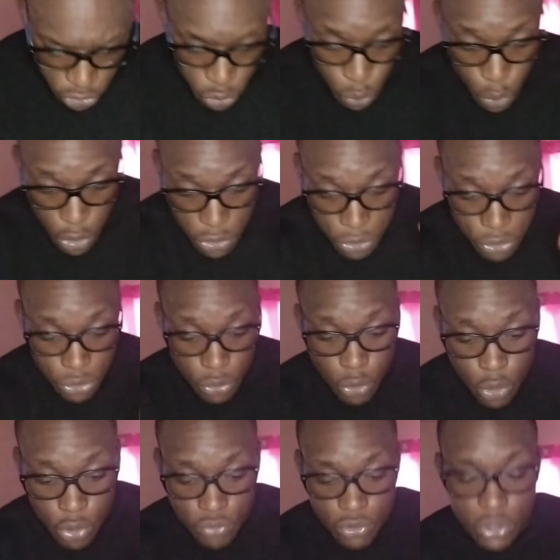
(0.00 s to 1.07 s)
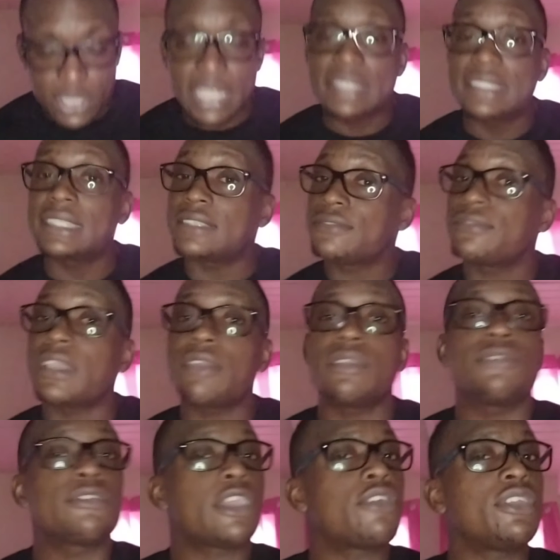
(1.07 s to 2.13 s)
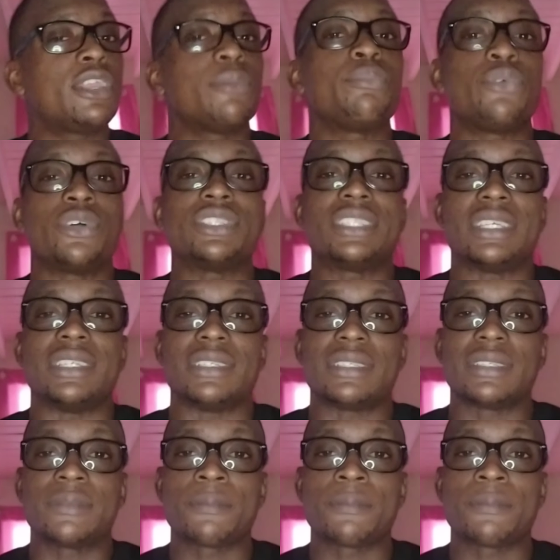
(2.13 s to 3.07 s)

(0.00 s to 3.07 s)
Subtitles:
do a thorough, this is very, very important.